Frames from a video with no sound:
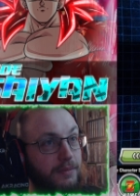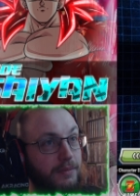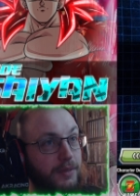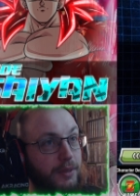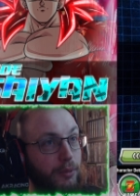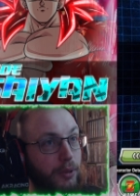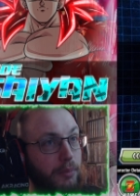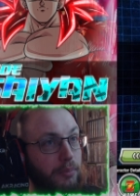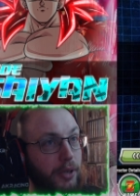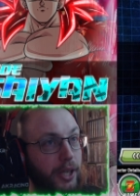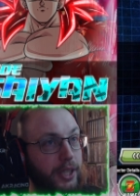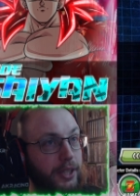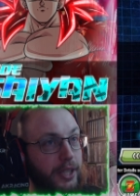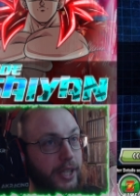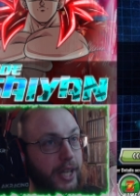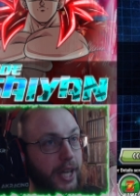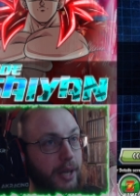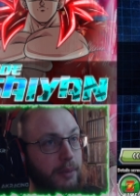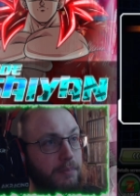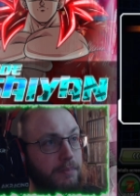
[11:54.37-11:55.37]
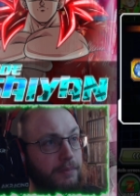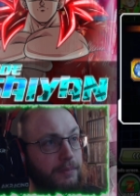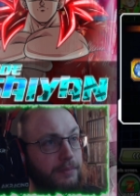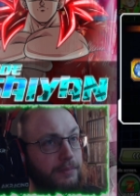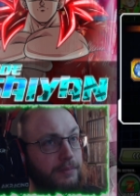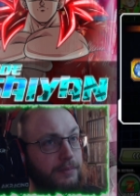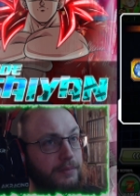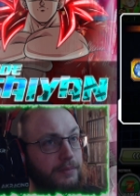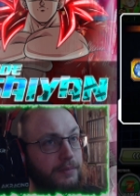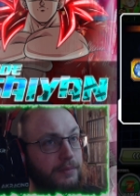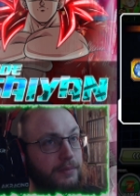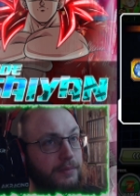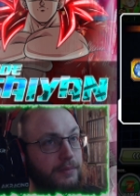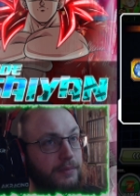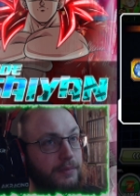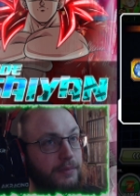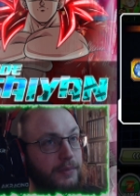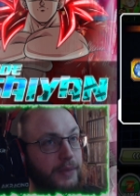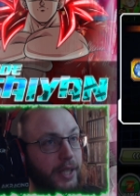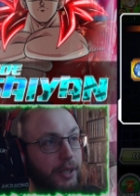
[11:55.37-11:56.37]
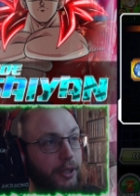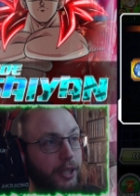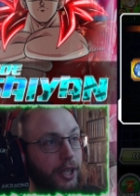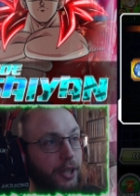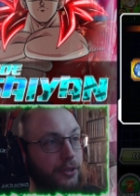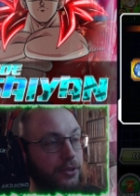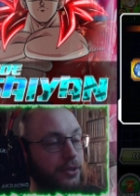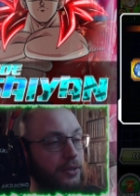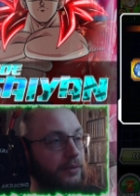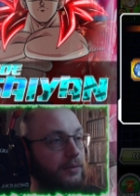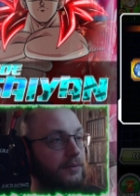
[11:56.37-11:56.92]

Do we break the game? There it goes.